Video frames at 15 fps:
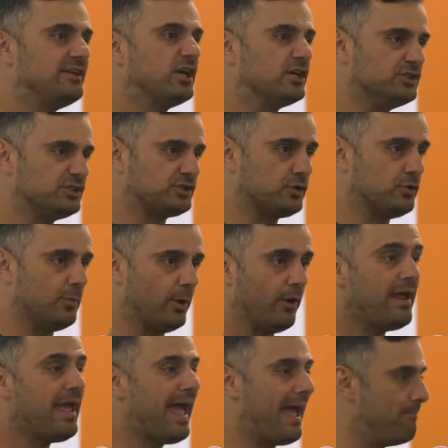end
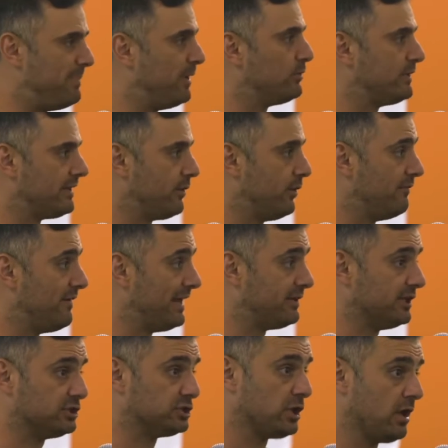consumer and building their
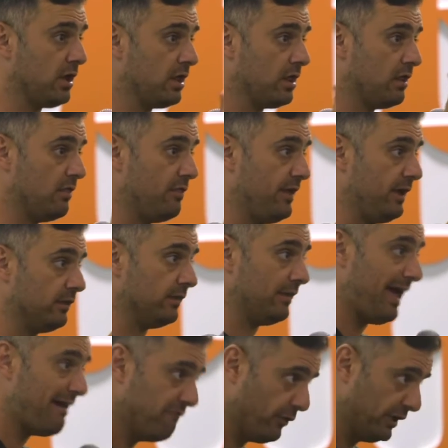advantage. The
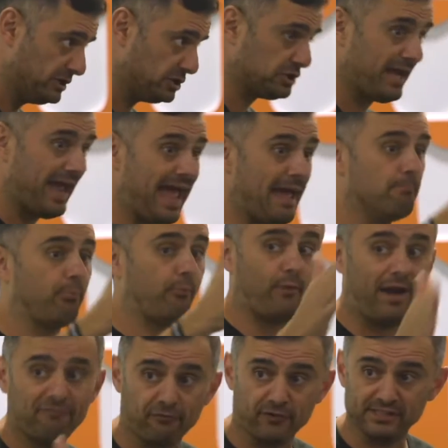leverage and
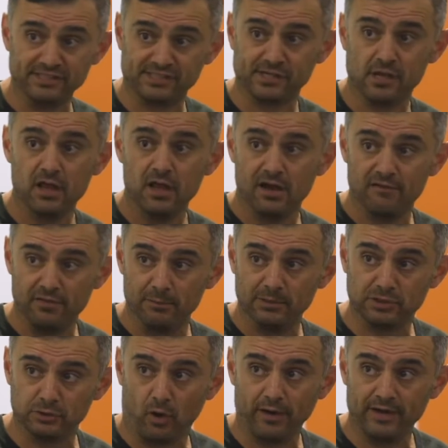preference of the
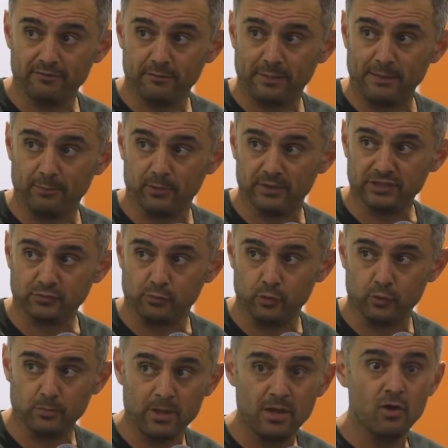majority of the people in this
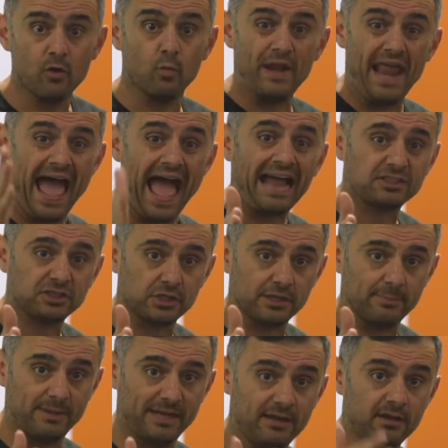room would
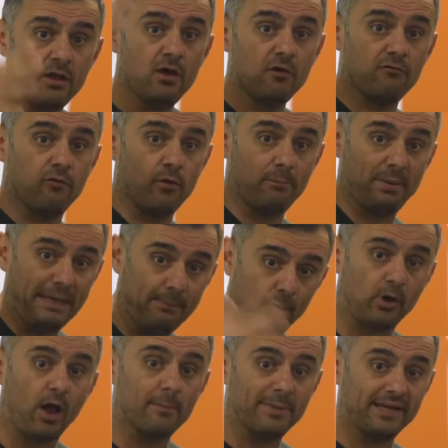actually be for
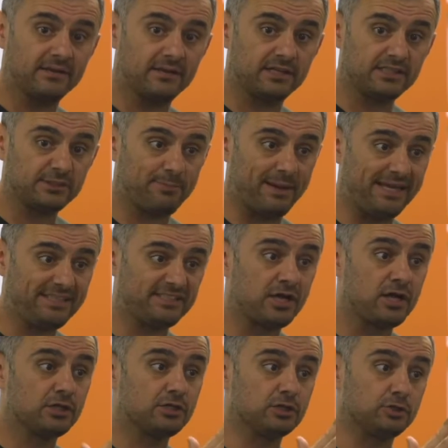people coming into the space
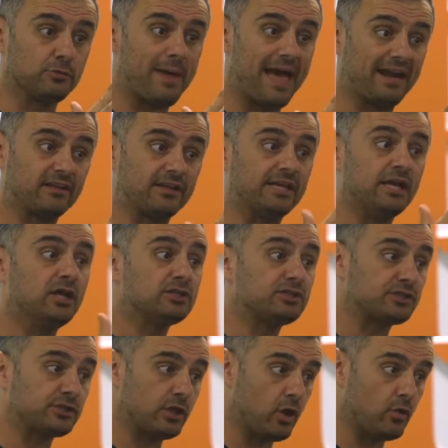to dramatically
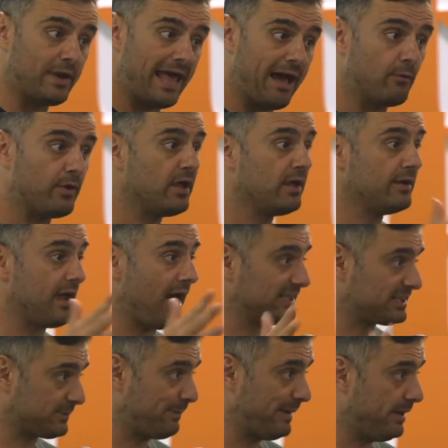slow down,
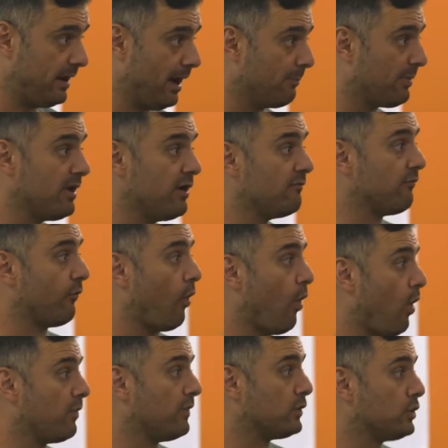not speed up. For
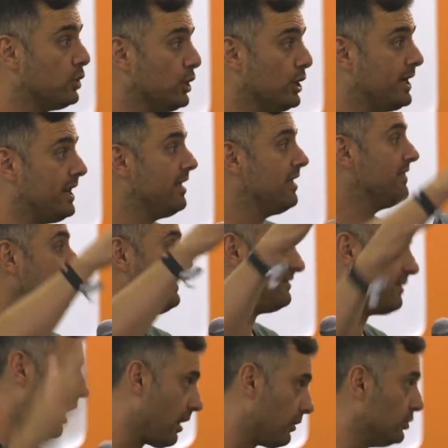all the good
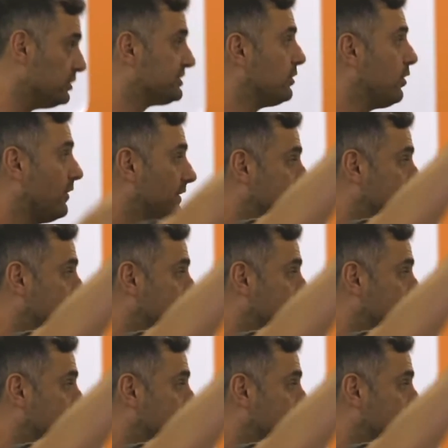that dollars and